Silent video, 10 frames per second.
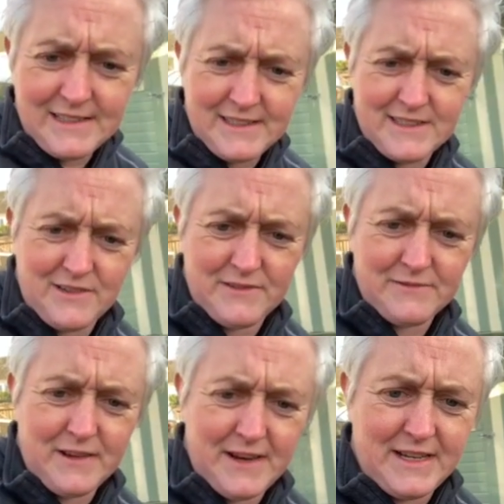It's not
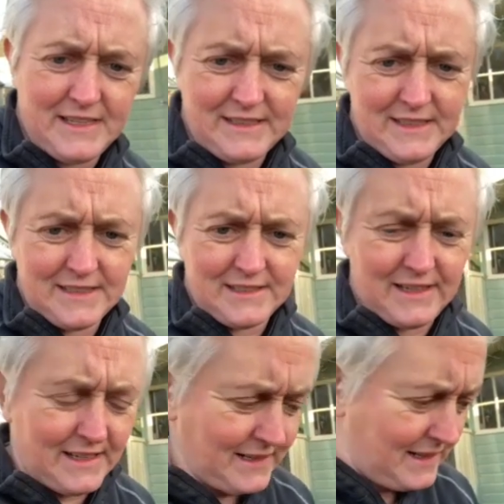very
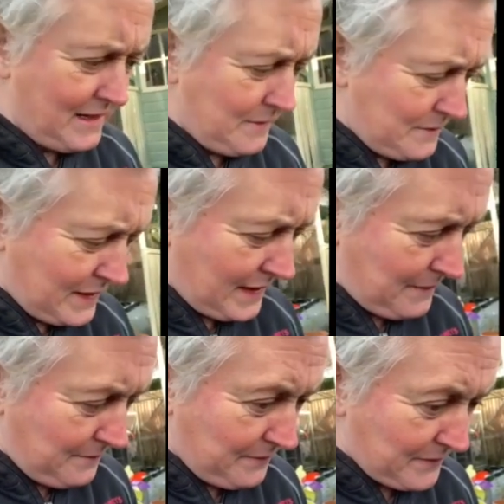exciting. But
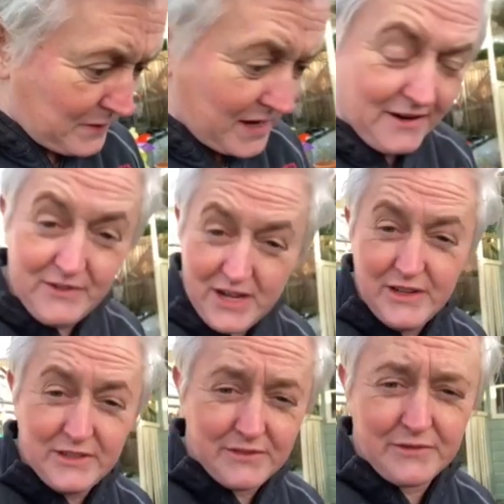we have
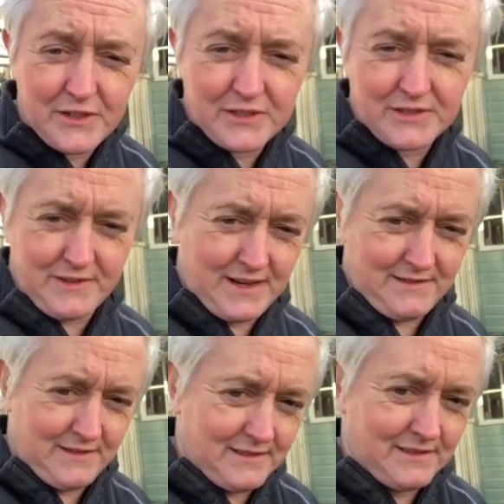loads of frogs
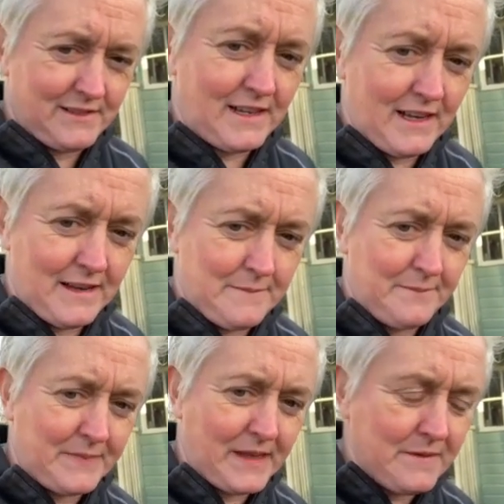around.
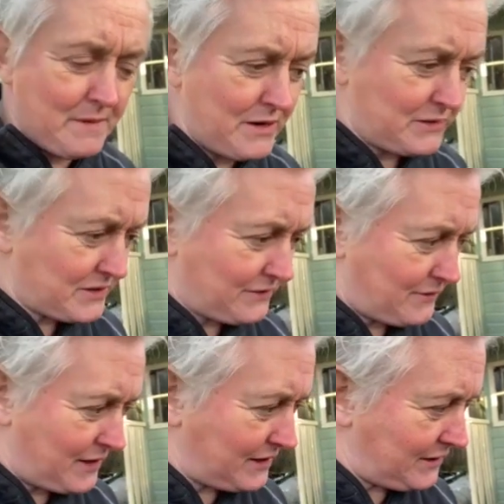You might also
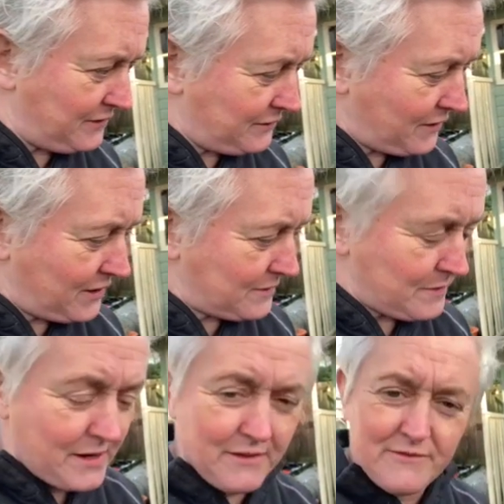find that if you find a
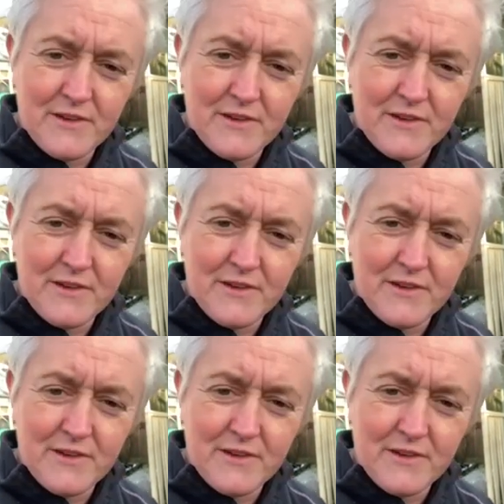bit of